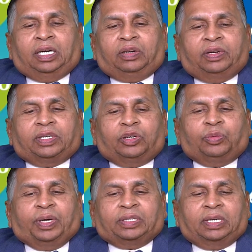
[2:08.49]

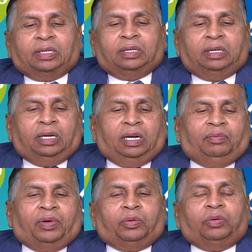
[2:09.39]
22%
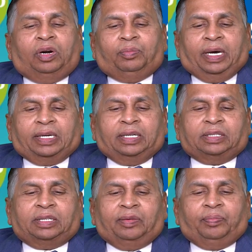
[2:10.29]
for rural
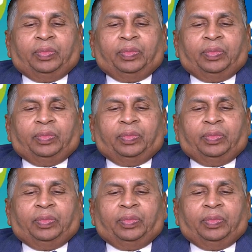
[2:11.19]
markets